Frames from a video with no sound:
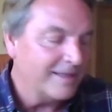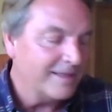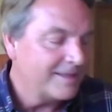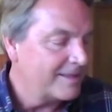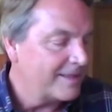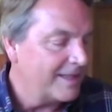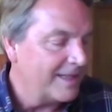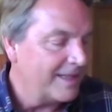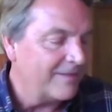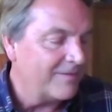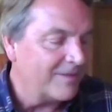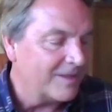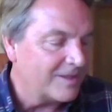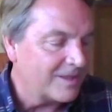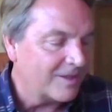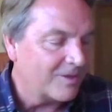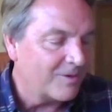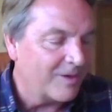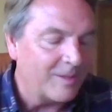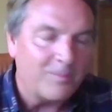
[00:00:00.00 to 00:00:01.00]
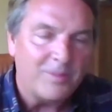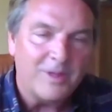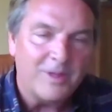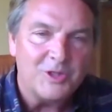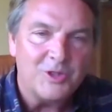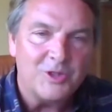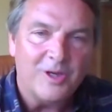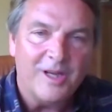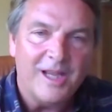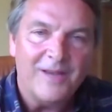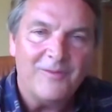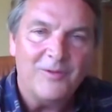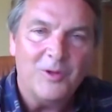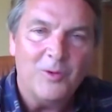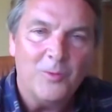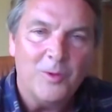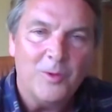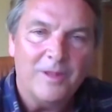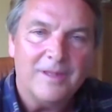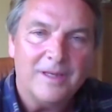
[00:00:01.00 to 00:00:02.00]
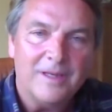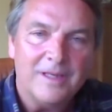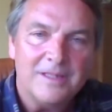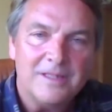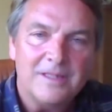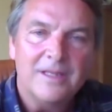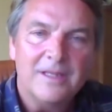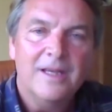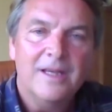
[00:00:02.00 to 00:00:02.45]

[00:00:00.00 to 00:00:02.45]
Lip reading: Steve, it's a great pleasure to have you with us.